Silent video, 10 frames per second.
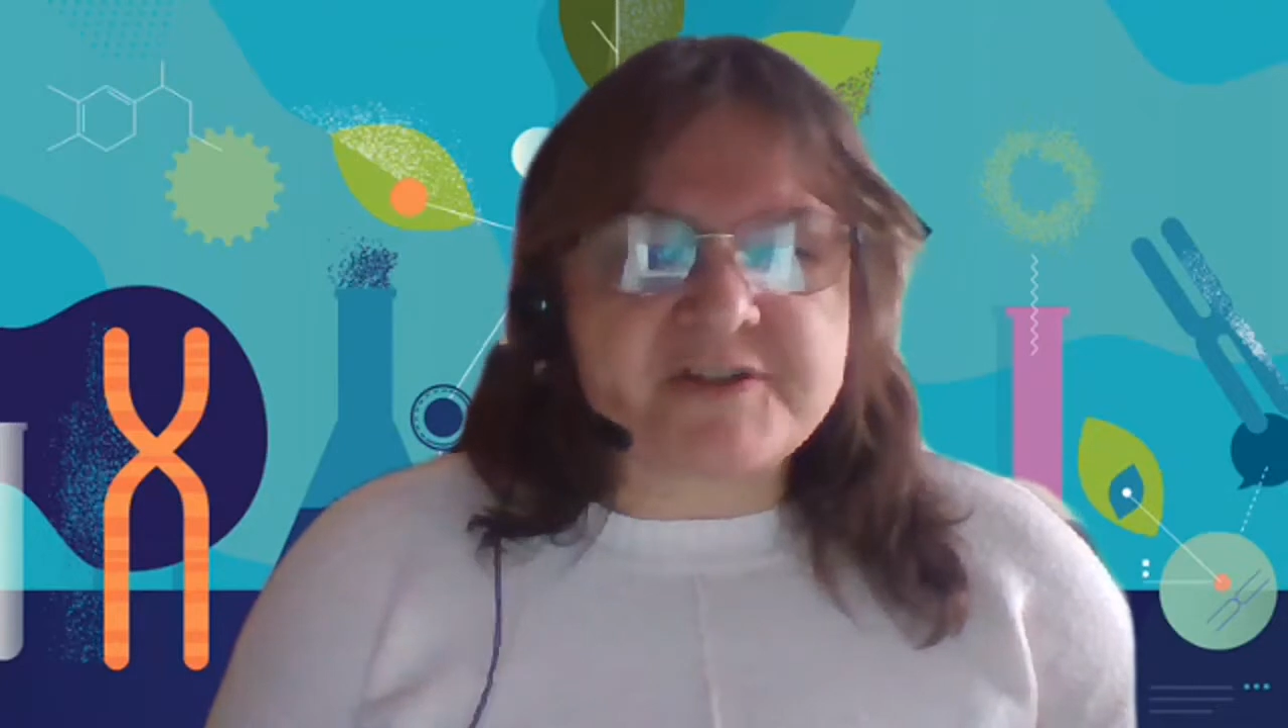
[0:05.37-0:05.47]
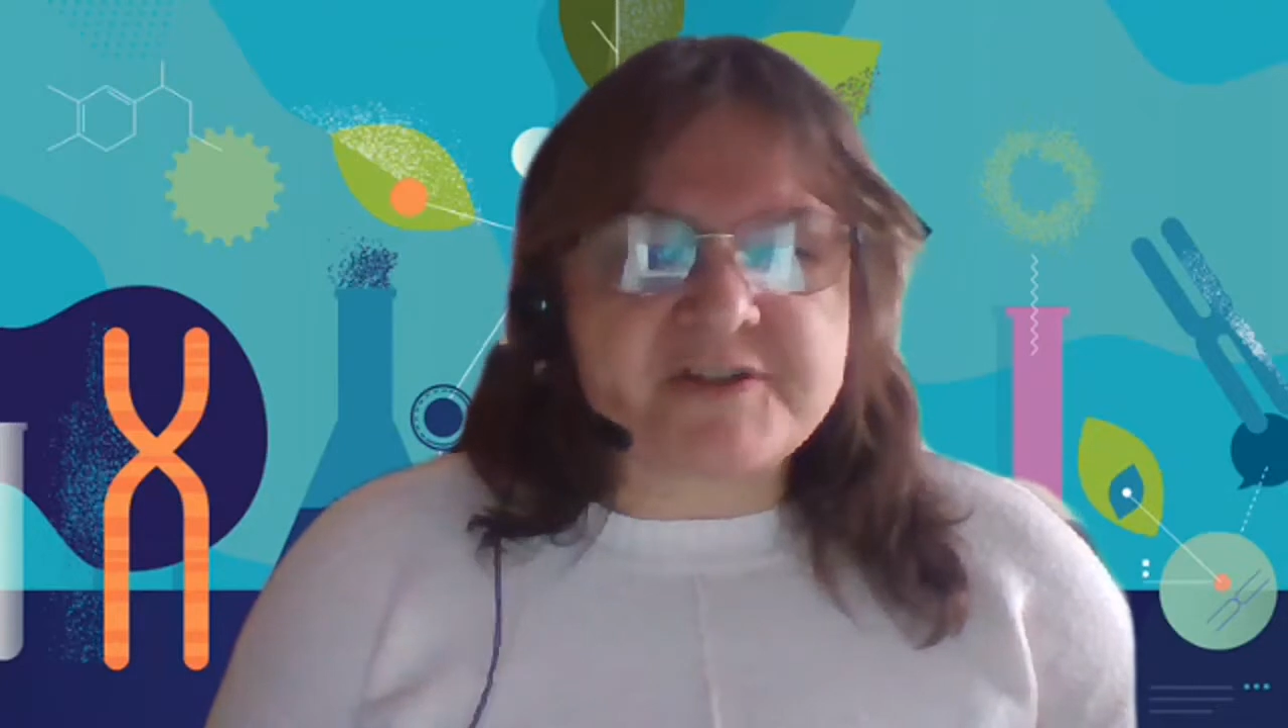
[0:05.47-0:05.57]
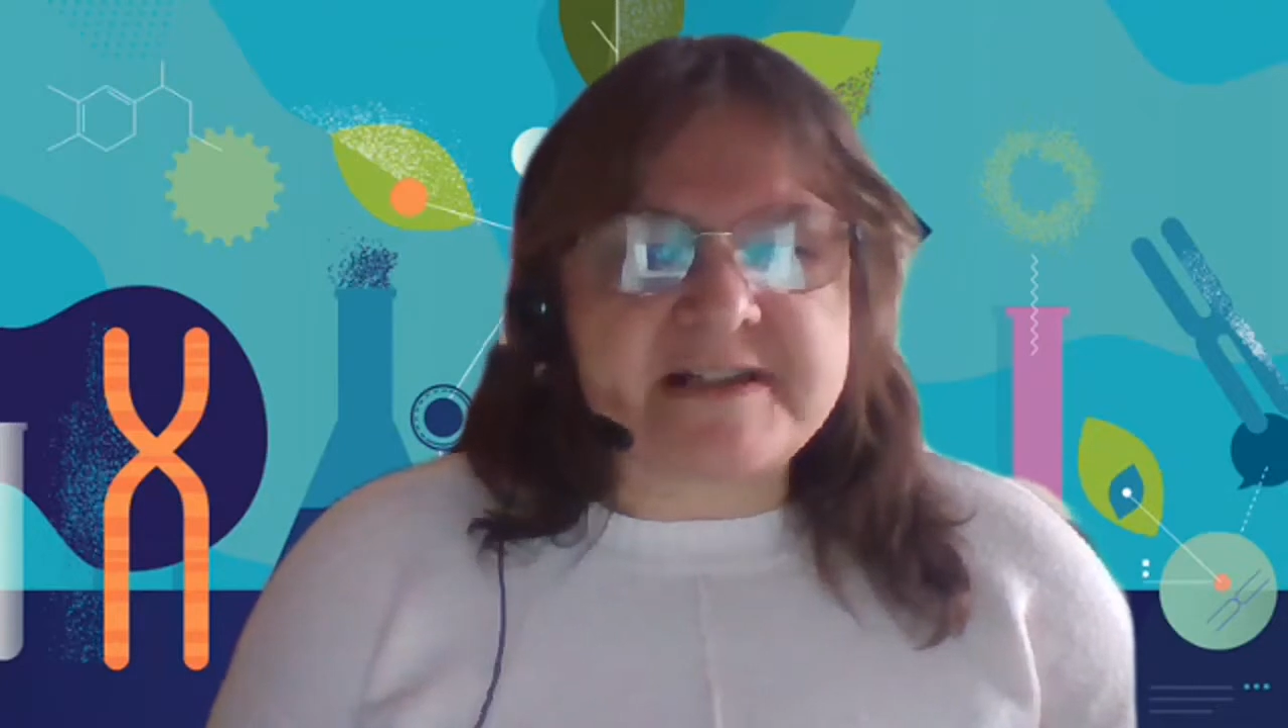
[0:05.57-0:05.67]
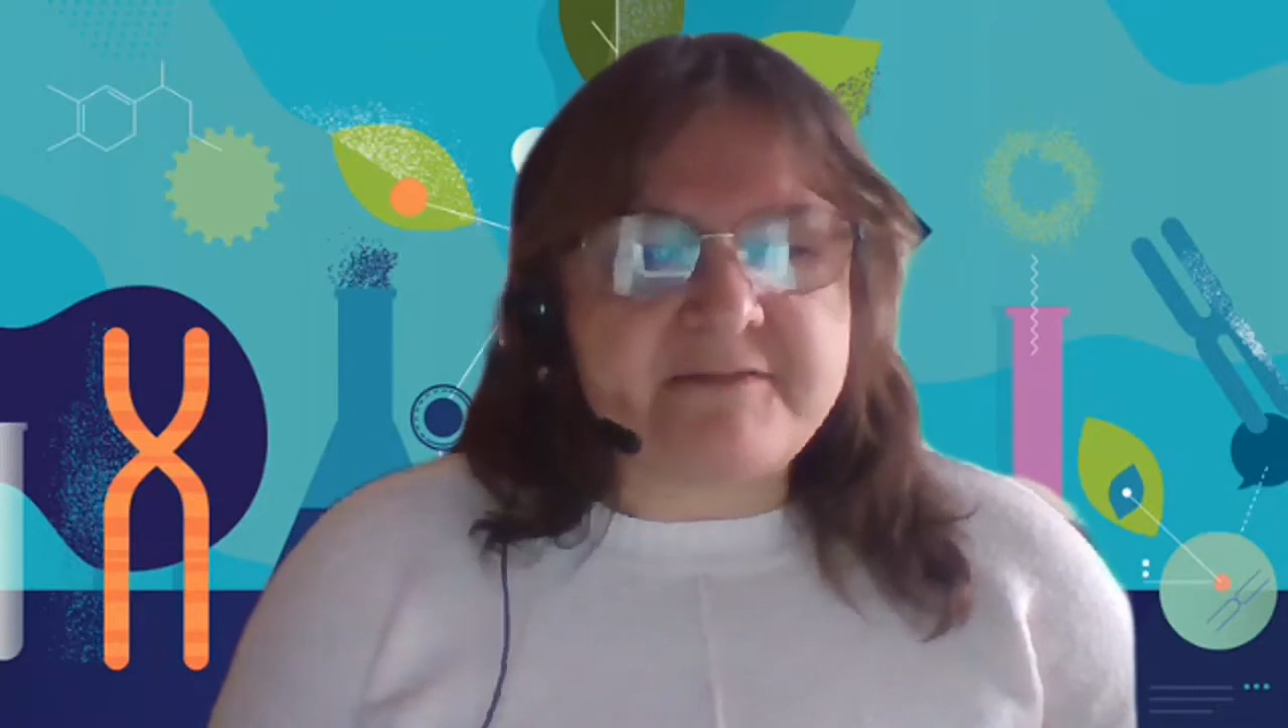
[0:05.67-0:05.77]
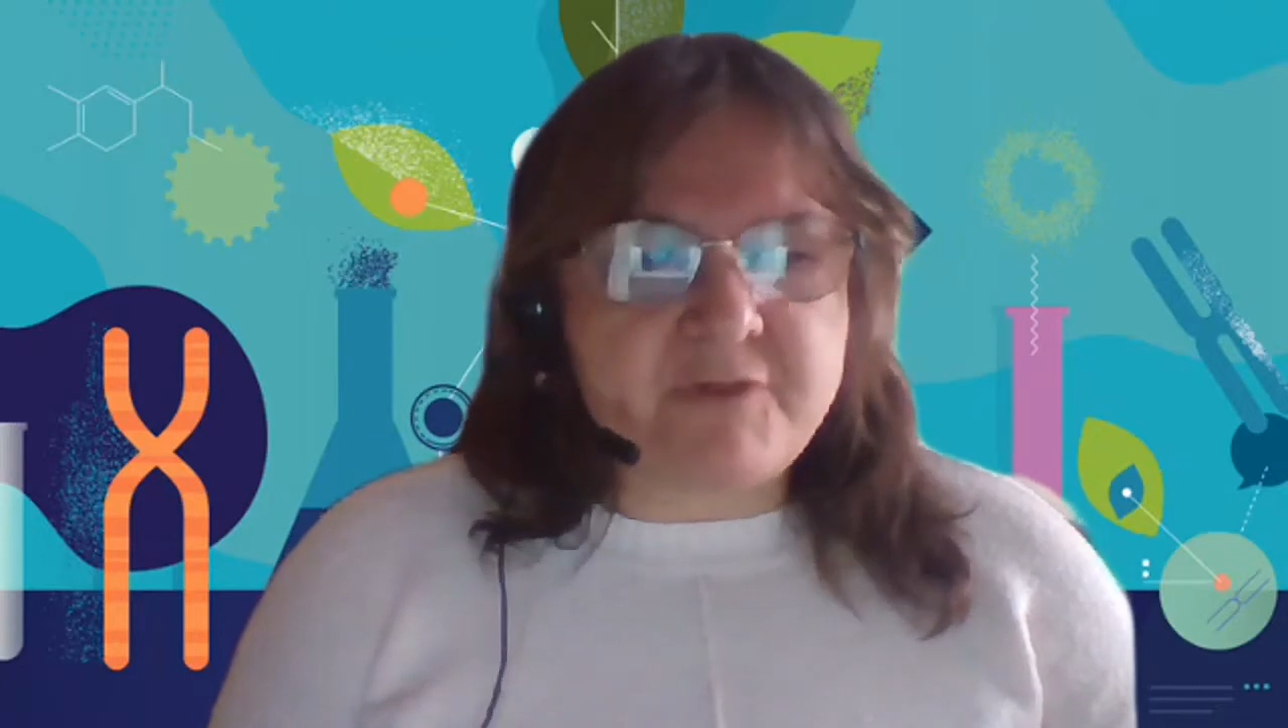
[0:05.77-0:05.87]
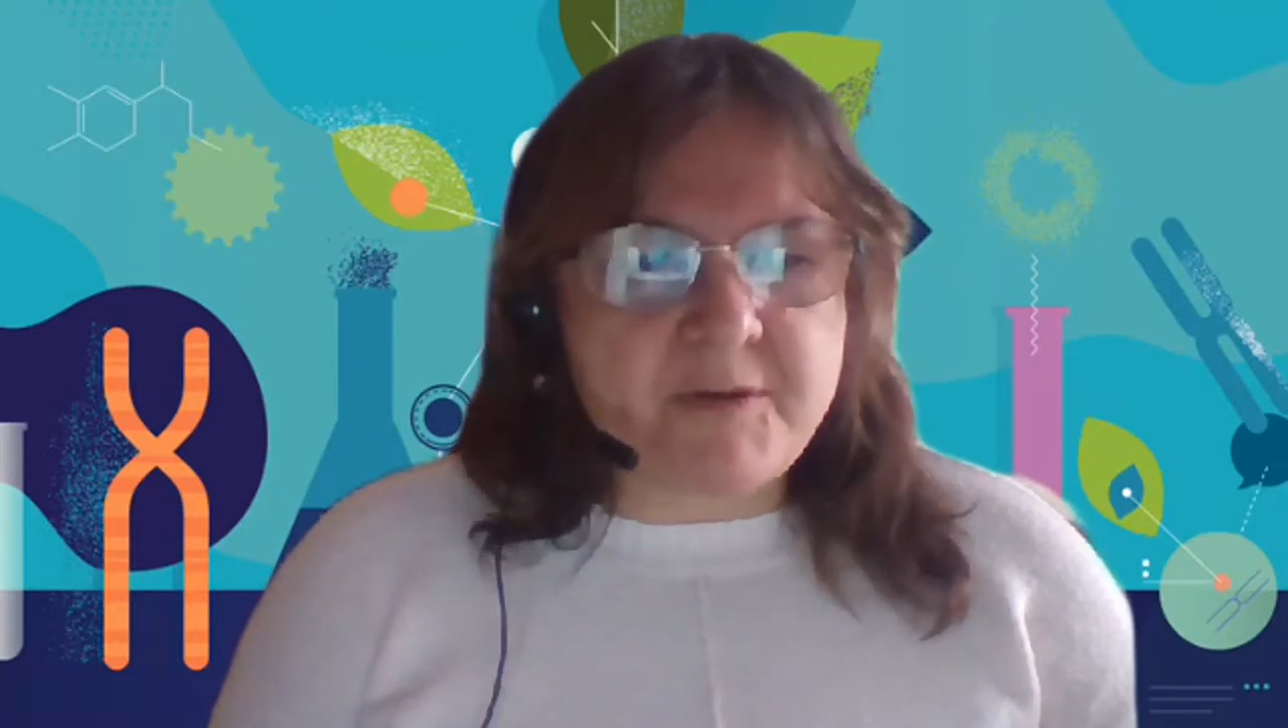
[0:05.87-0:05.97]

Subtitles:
Dr. Lee